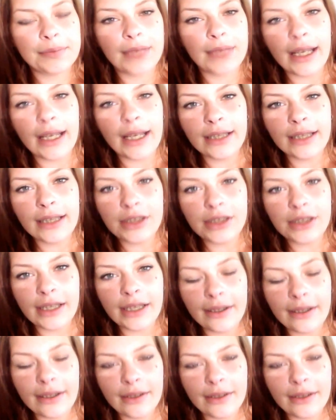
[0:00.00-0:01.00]
I can
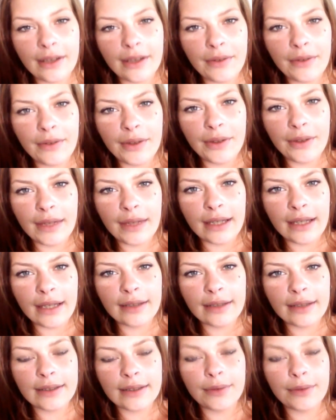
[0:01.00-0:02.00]
share a few
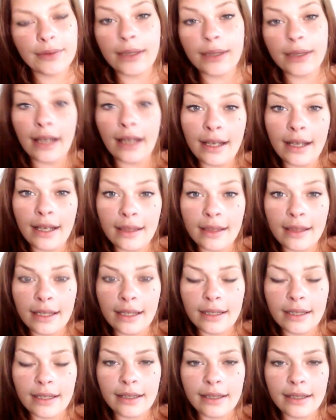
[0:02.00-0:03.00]
things of what I
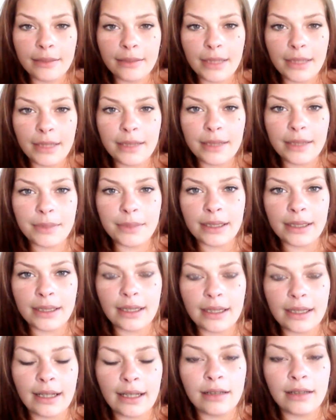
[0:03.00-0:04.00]
think, in my
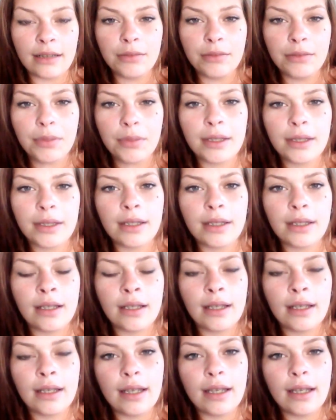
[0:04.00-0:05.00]
opinion, help.
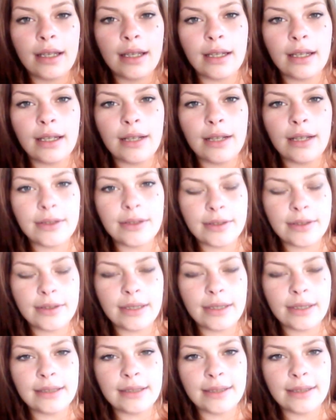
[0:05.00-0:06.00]
And then I also
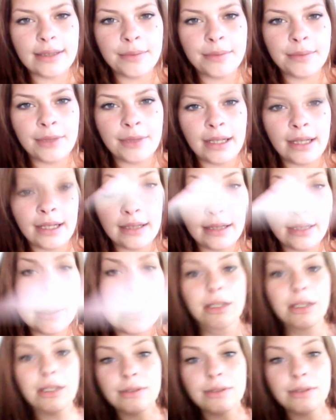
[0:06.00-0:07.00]
did some. I have my
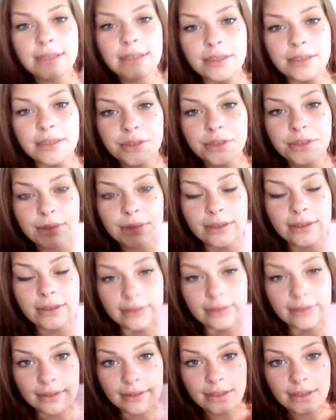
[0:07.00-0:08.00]
notes as usual.
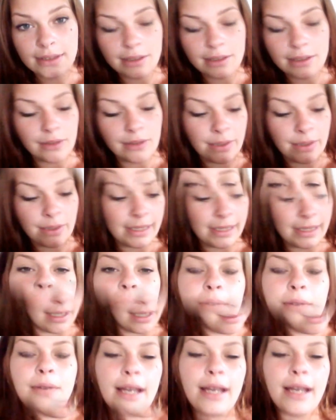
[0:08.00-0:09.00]
You know how if
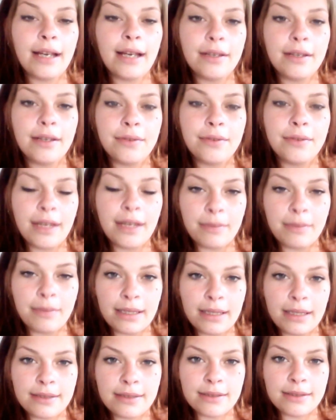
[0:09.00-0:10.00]
you have
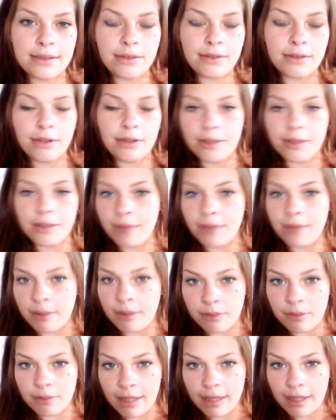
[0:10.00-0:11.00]
MS or
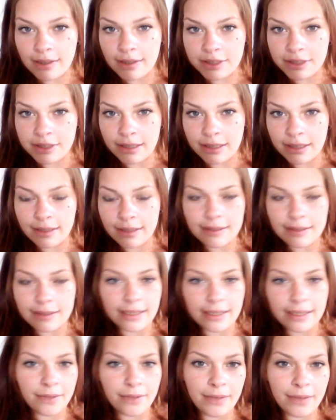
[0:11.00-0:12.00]
fibromyalgia,
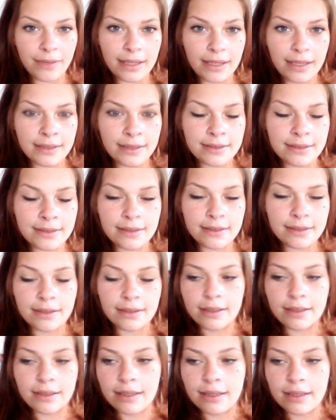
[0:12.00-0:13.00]
CFS,
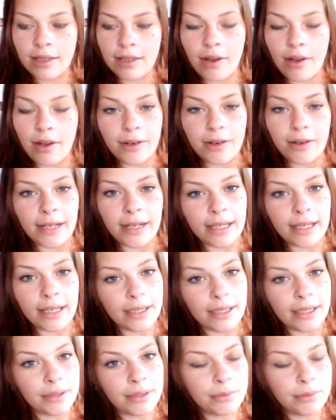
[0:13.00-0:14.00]

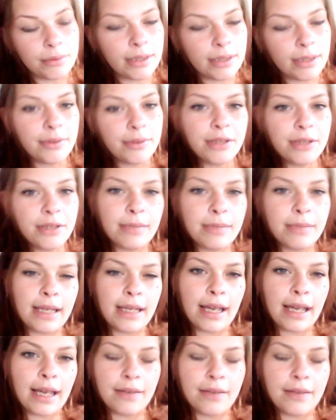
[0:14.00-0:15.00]
RA, whatever you may
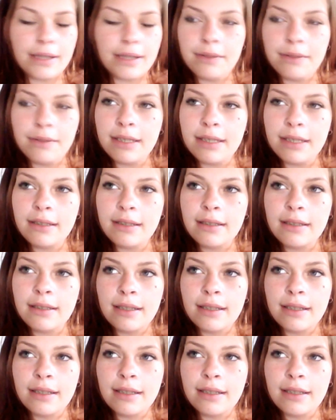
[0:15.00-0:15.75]
have, even